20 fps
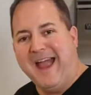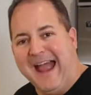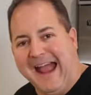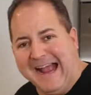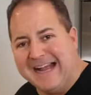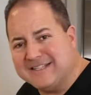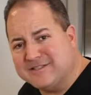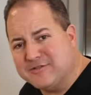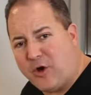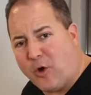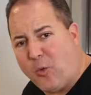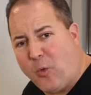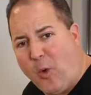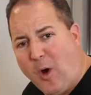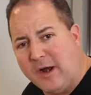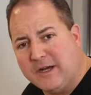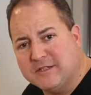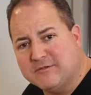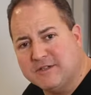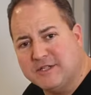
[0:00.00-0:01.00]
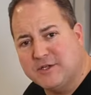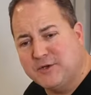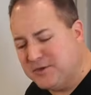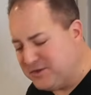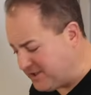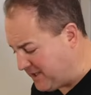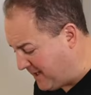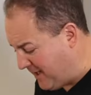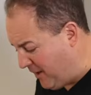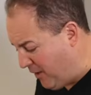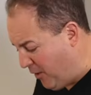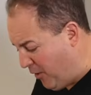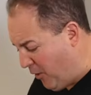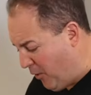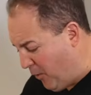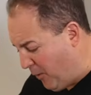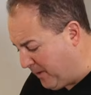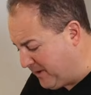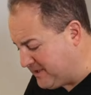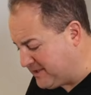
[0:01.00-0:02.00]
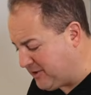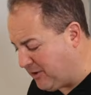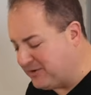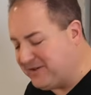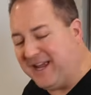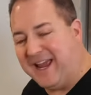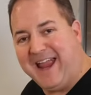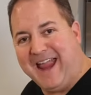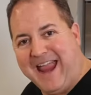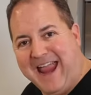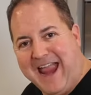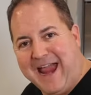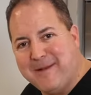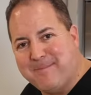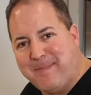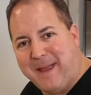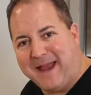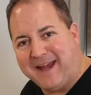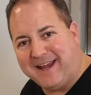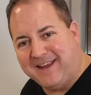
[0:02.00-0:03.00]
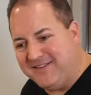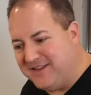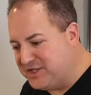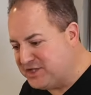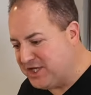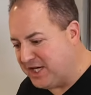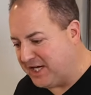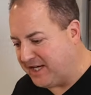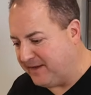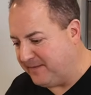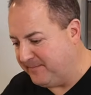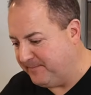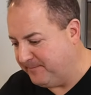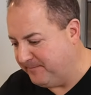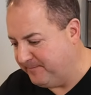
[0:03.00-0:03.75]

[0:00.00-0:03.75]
As our wine is reducing, we're gonna start to add back in the chicken.